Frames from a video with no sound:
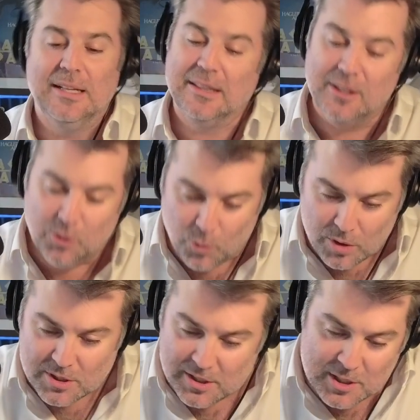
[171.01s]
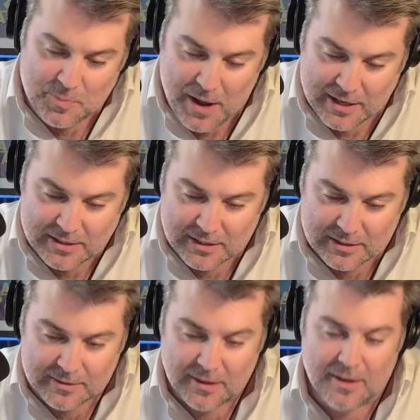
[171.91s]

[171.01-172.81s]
A little worse than expected.